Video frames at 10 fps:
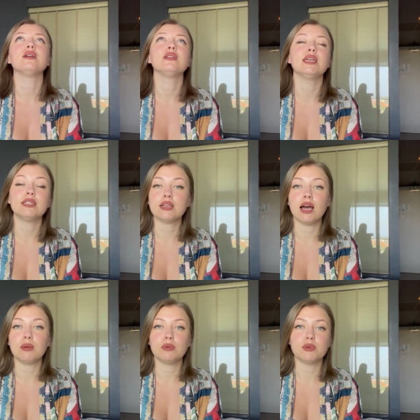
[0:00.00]
That
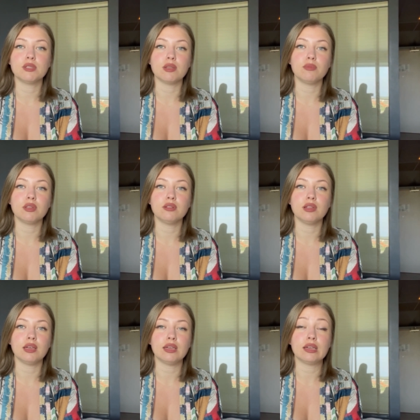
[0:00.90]
time it was something
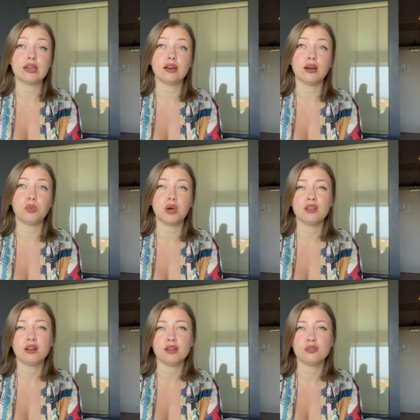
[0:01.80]
like
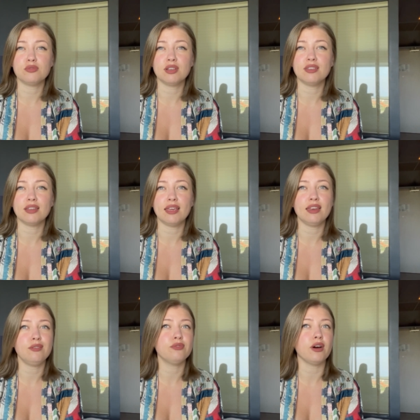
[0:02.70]

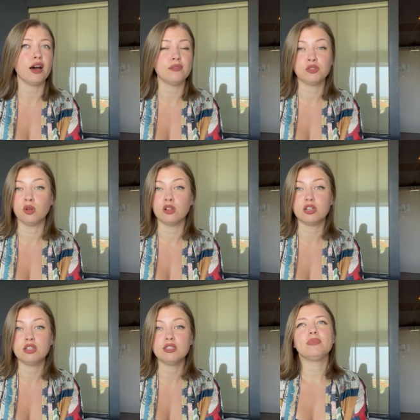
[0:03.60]

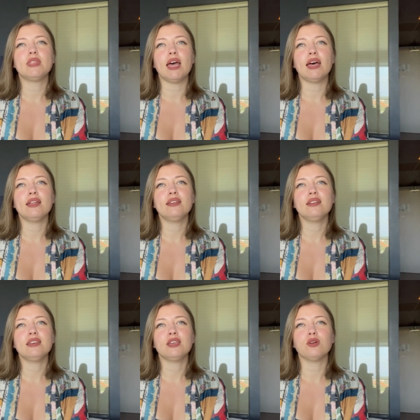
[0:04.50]
$195. Then
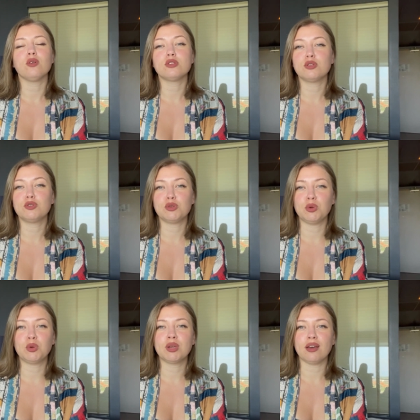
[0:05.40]
he also
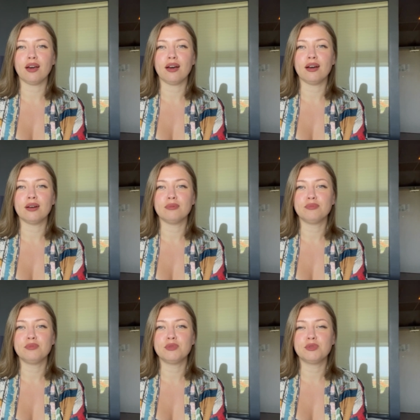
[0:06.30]
took
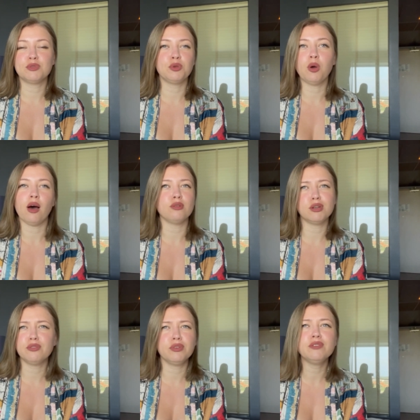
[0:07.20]

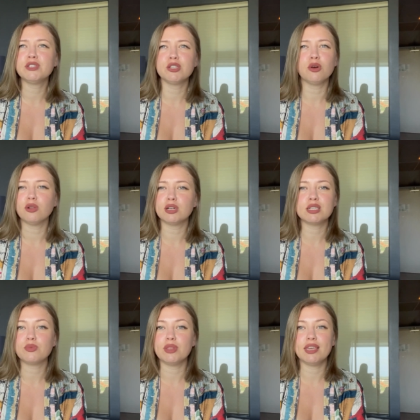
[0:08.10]

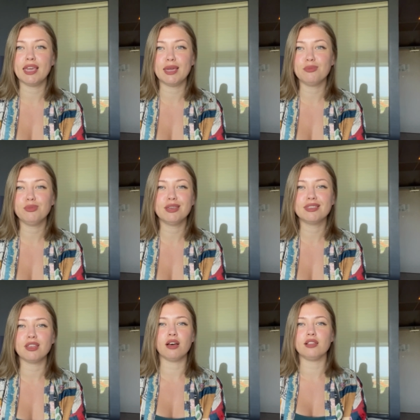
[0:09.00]
$250 with him. He
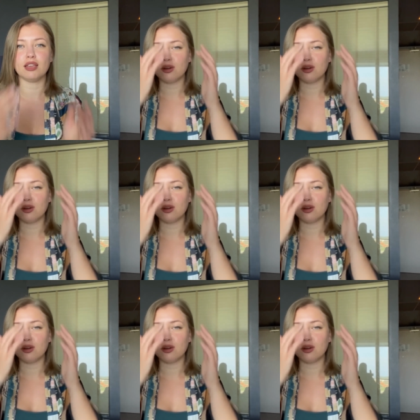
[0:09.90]
thought like,